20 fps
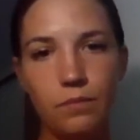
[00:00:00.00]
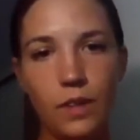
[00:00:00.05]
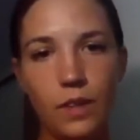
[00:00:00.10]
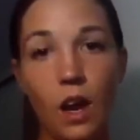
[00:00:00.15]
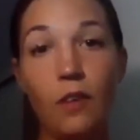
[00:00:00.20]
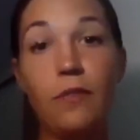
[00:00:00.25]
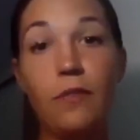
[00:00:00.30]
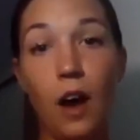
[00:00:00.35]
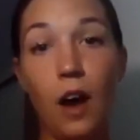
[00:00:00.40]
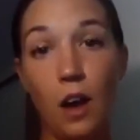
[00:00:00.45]

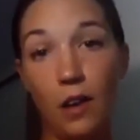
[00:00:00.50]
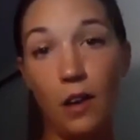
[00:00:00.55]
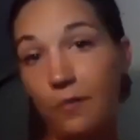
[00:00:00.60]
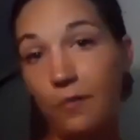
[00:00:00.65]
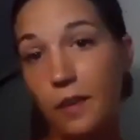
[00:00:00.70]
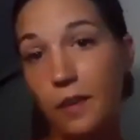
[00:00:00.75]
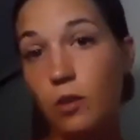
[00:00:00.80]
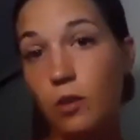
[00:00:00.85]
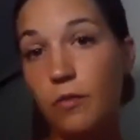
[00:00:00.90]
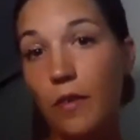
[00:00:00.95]
I
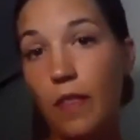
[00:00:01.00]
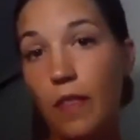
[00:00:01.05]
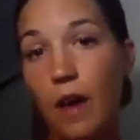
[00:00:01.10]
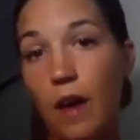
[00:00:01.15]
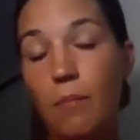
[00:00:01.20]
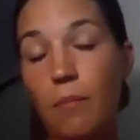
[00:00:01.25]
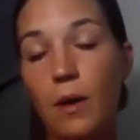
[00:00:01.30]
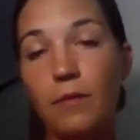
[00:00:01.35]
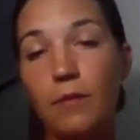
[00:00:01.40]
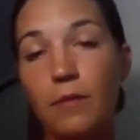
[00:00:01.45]
feel for
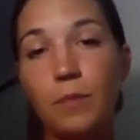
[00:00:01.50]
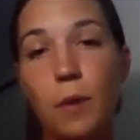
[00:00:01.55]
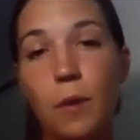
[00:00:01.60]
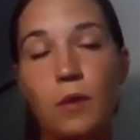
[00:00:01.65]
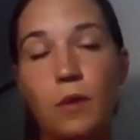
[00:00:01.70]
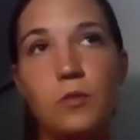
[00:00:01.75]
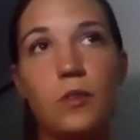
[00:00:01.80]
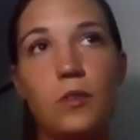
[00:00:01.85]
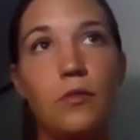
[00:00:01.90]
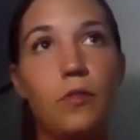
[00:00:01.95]
them. I've
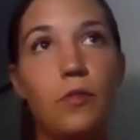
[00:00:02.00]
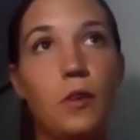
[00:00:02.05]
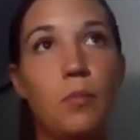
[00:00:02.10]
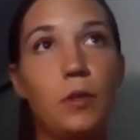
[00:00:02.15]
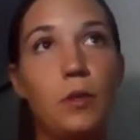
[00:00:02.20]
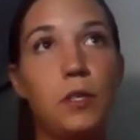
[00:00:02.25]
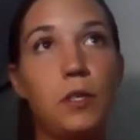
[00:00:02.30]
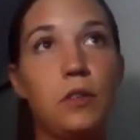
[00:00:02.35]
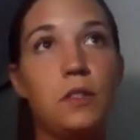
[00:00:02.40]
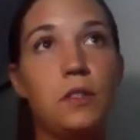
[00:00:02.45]
spoken to a few
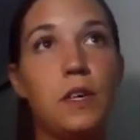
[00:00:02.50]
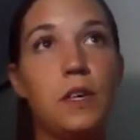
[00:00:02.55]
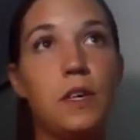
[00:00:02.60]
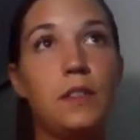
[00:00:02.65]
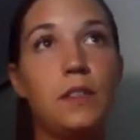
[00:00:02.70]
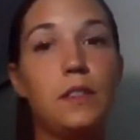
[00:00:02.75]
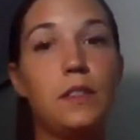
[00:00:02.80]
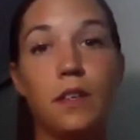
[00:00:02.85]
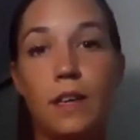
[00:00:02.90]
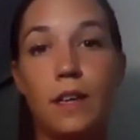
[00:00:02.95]

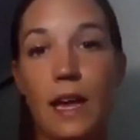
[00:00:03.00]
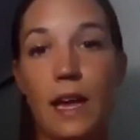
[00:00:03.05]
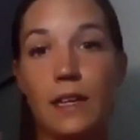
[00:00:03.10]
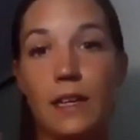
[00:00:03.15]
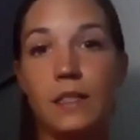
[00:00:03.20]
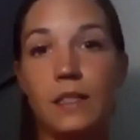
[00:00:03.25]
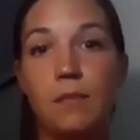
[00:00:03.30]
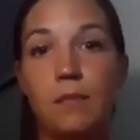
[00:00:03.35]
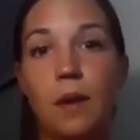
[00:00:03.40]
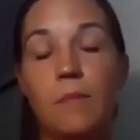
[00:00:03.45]
producers, getting
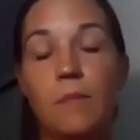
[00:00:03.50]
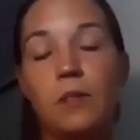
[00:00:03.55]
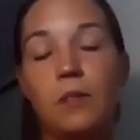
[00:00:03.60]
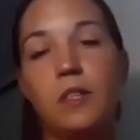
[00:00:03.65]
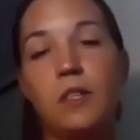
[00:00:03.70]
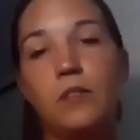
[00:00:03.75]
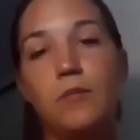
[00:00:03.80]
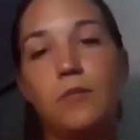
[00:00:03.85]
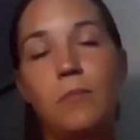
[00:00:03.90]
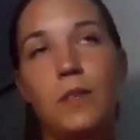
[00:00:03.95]
some
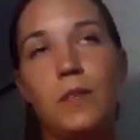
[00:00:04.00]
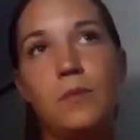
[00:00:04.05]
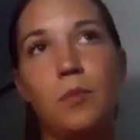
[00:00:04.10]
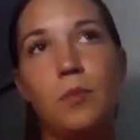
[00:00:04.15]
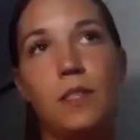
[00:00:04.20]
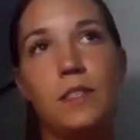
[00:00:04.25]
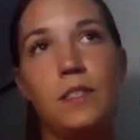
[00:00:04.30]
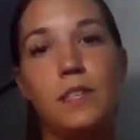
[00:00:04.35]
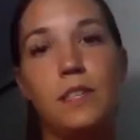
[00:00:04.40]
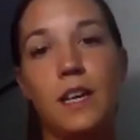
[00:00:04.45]
images from this
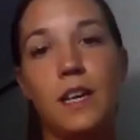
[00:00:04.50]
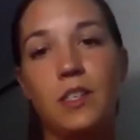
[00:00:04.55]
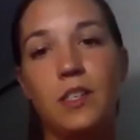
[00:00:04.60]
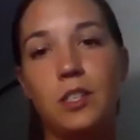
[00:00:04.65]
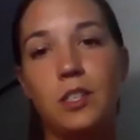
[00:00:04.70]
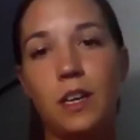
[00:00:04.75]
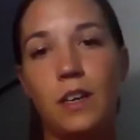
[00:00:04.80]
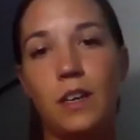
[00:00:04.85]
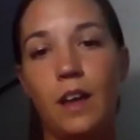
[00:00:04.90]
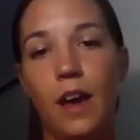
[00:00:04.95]

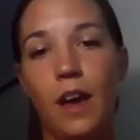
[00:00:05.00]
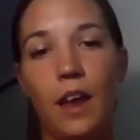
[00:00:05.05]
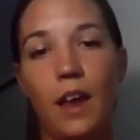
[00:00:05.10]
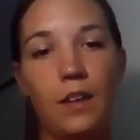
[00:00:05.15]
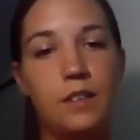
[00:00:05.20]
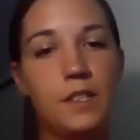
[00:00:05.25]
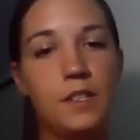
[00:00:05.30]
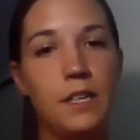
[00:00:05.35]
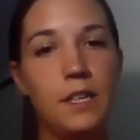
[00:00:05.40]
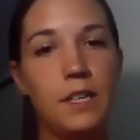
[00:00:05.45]
presentation, and